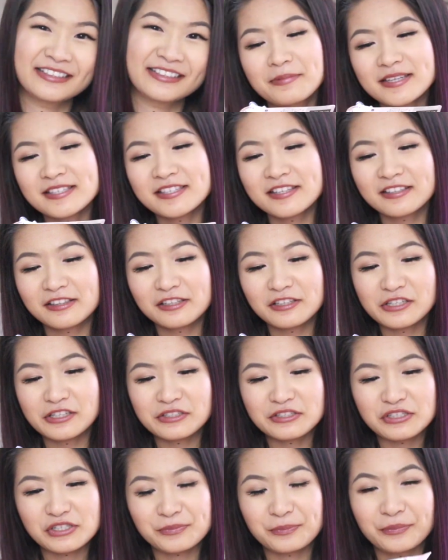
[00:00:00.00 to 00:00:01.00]
Basically,
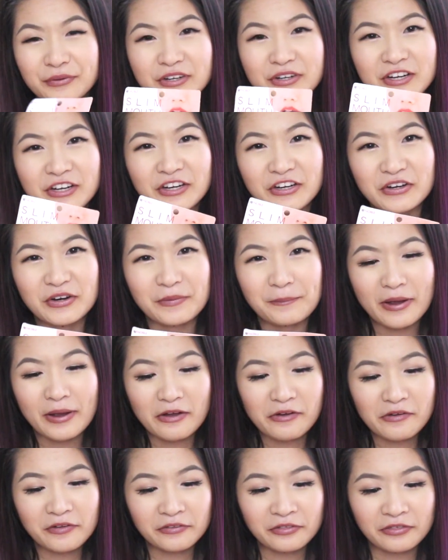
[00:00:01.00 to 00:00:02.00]
you just put it in your
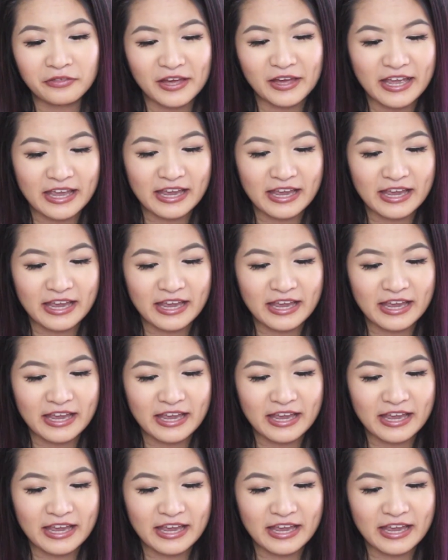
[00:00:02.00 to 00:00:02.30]
mouth